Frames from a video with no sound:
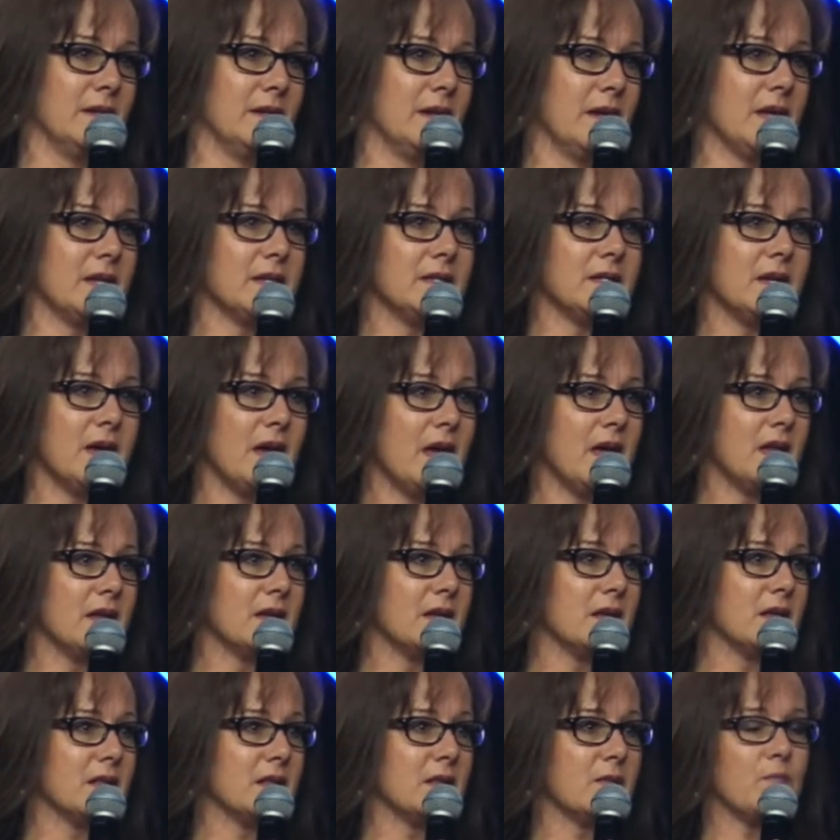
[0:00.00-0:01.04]
And yet,
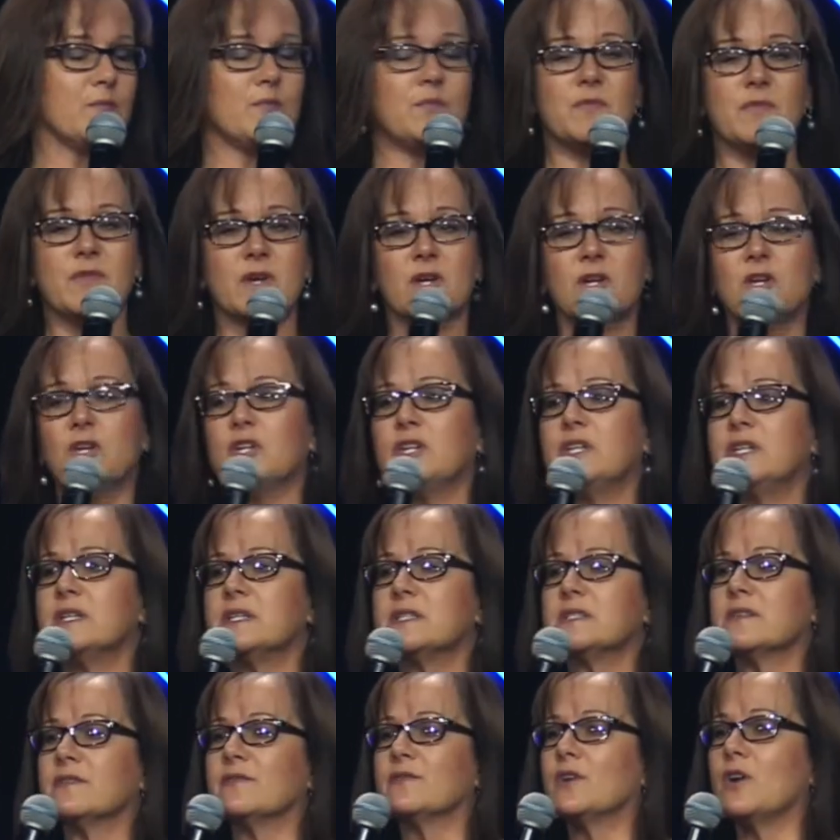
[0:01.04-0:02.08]
the
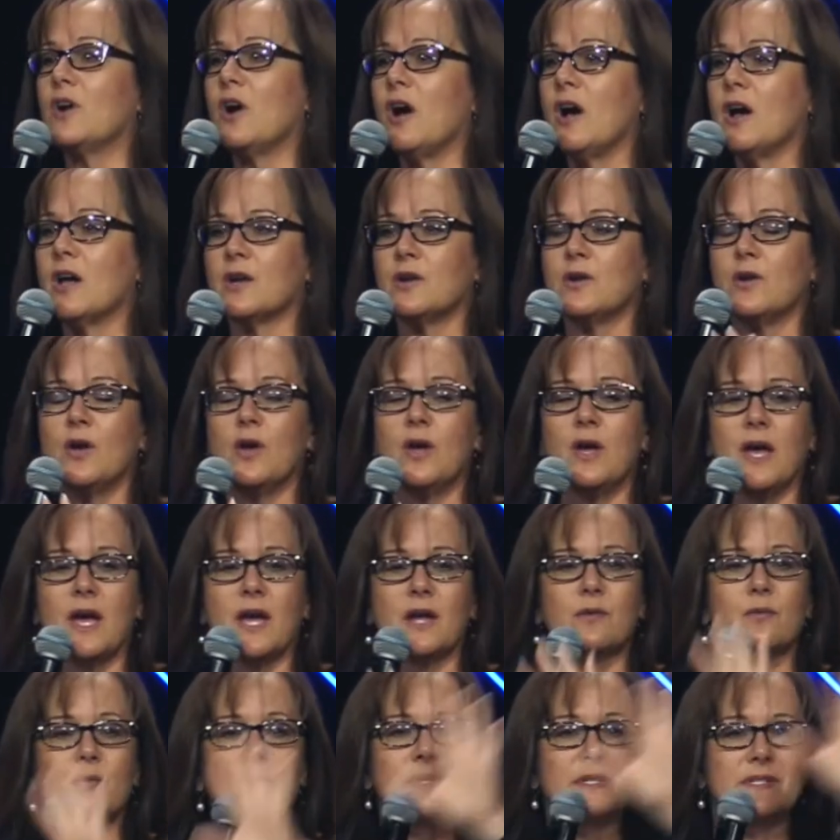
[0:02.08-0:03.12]
goodness of God
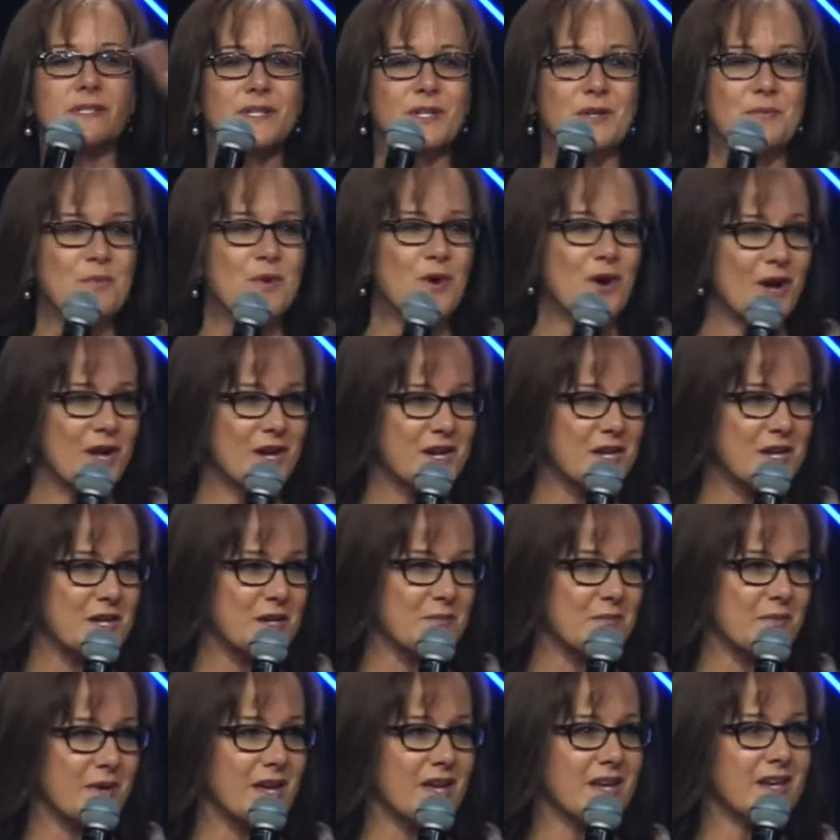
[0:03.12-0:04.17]
had risen upon
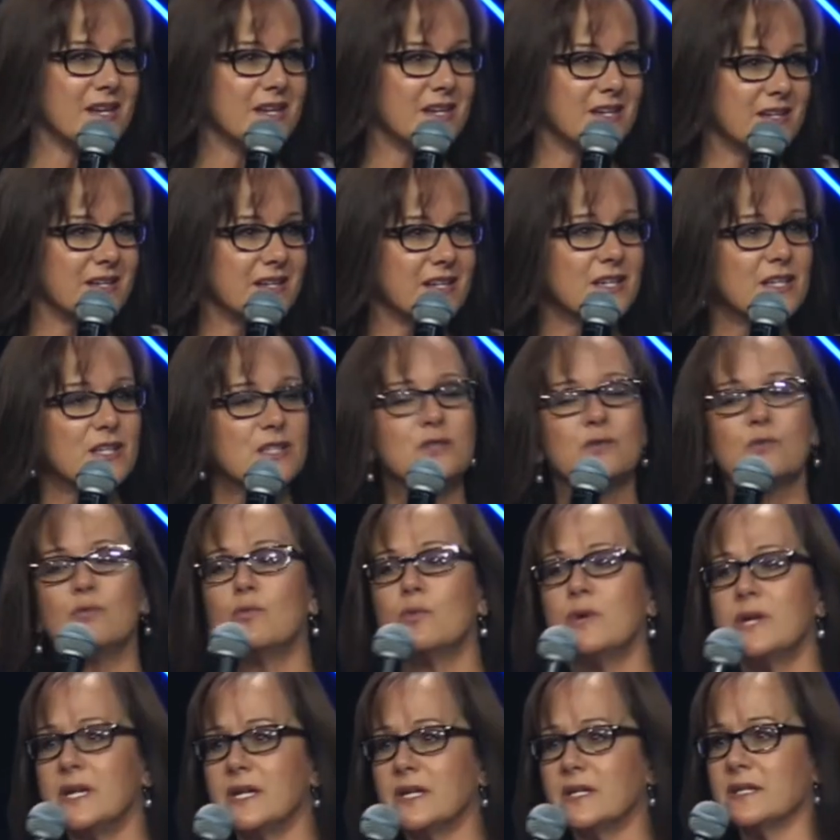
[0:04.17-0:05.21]
him. And in his
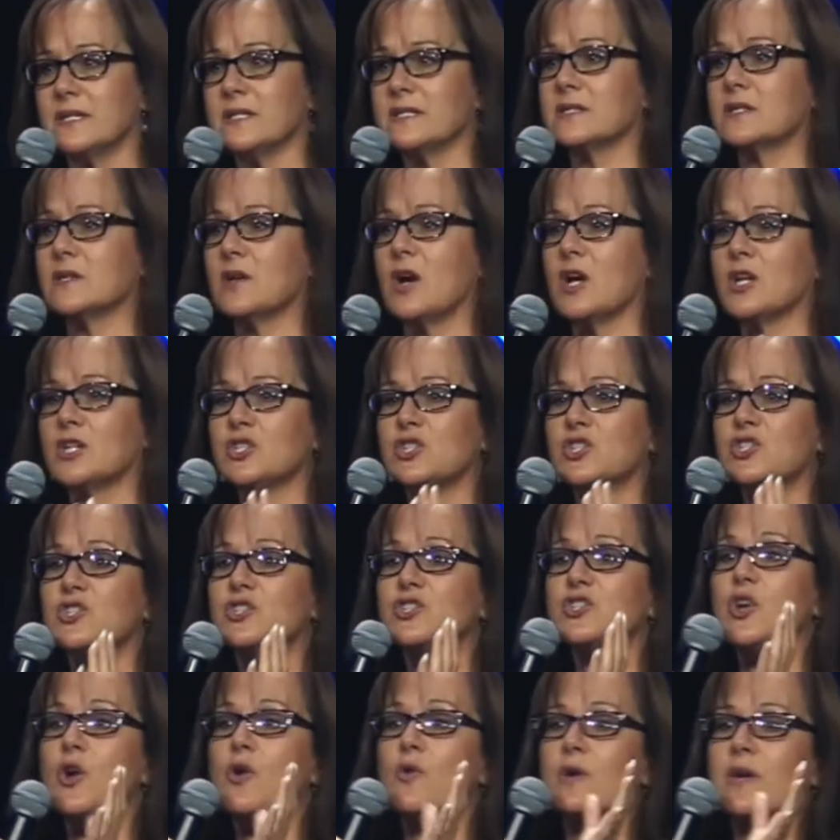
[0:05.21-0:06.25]
weakness, God
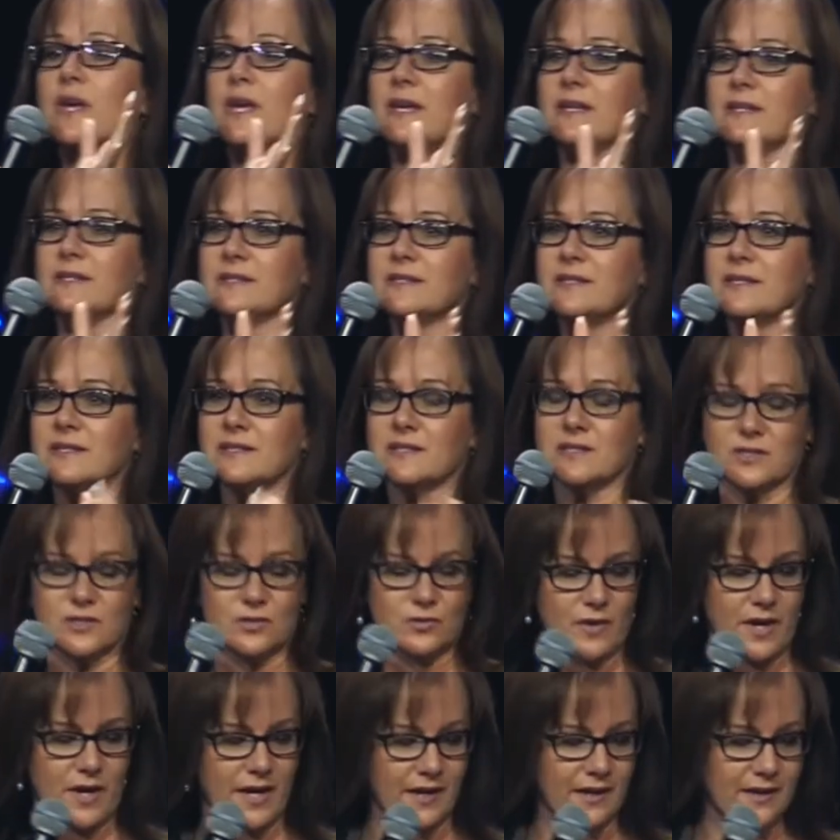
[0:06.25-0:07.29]
showcased his
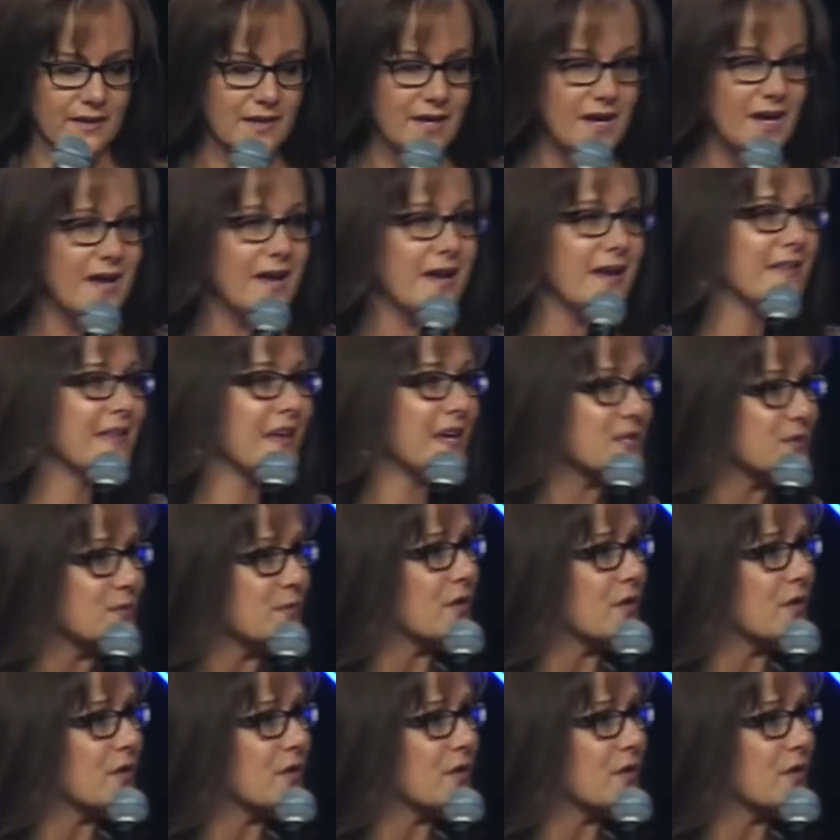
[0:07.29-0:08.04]
strength. And that's what